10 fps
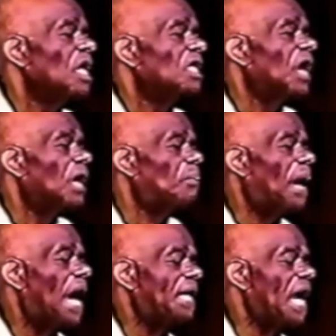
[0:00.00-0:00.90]
Start
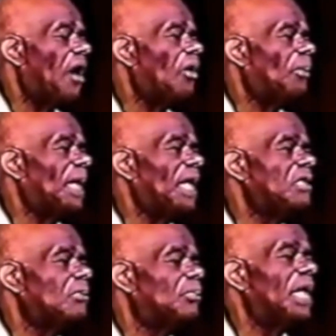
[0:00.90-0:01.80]
buying
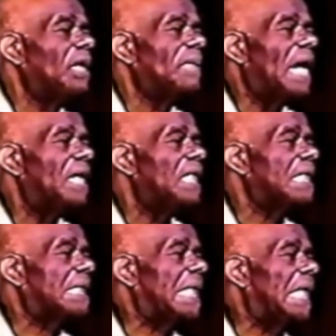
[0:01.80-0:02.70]
aeroplanes, break them down and
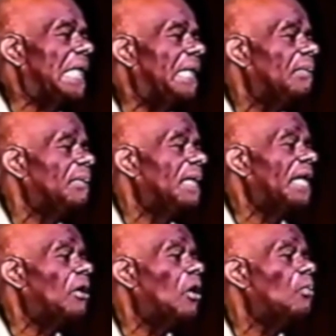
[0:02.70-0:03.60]
study them,
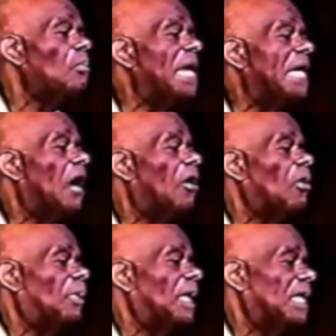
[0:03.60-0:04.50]
later on make
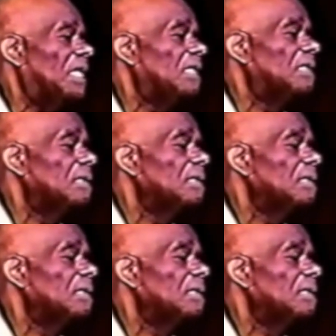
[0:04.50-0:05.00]
aeroplanes.